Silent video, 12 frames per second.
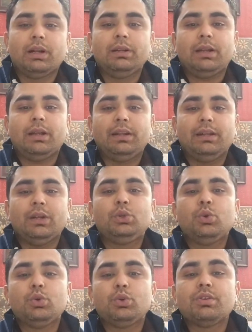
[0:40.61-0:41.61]
under Article
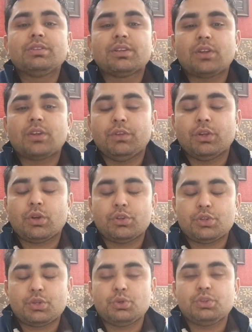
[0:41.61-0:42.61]
226 of the
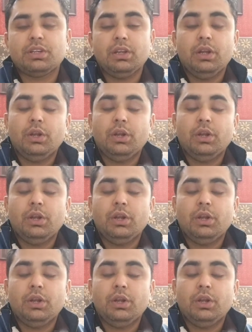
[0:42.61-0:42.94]
Constitution